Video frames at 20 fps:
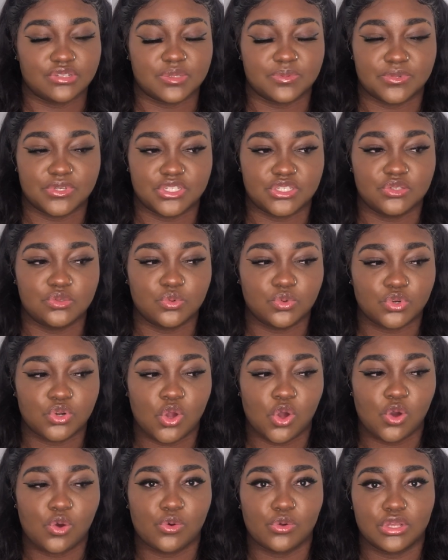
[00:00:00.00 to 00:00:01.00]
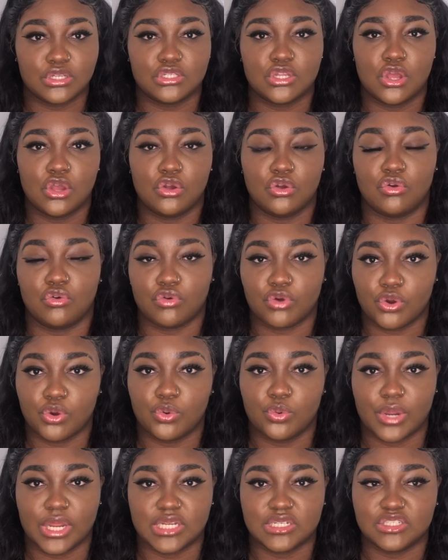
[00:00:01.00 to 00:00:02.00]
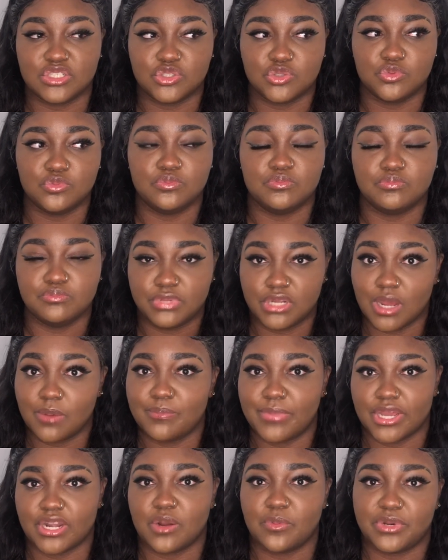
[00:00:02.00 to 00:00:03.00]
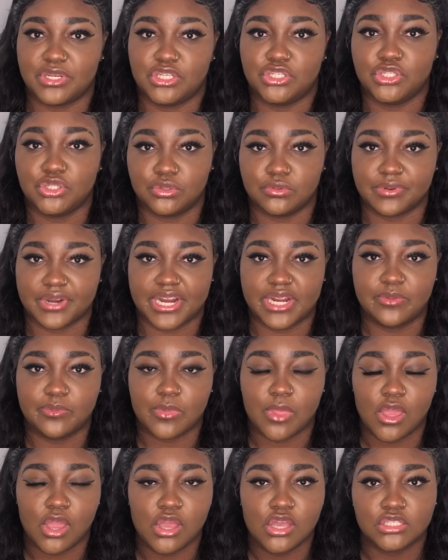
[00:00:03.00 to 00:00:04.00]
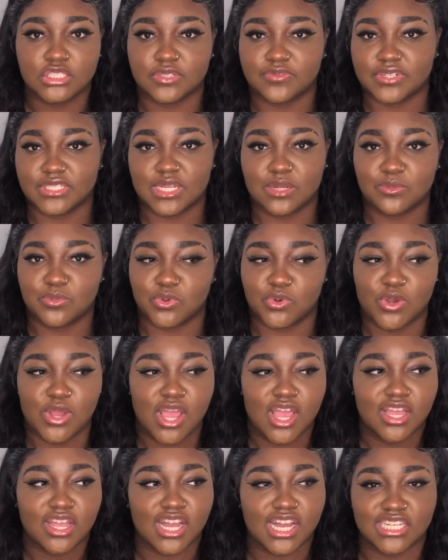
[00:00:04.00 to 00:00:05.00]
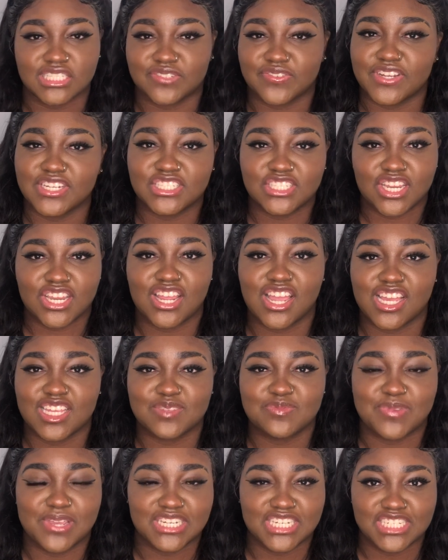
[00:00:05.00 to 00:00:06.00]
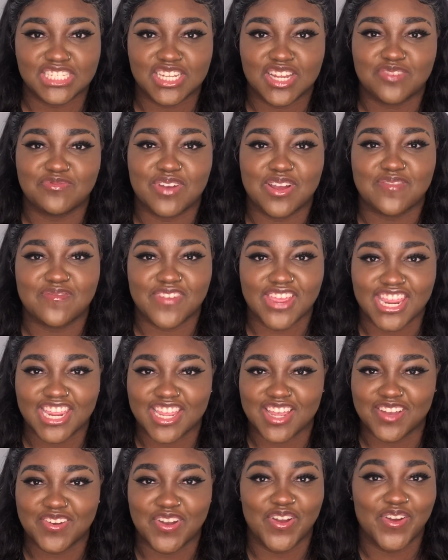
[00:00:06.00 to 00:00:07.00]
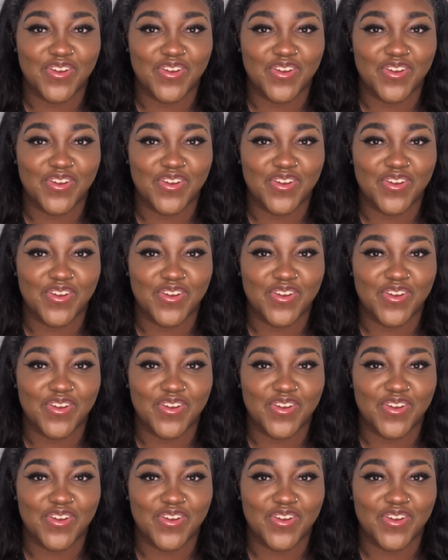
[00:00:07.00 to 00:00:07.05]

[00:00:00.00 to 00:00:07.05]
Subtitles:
is because you want to always grow and become better at what you do, right? So for example, guys, if I show you guys pictures of my makeup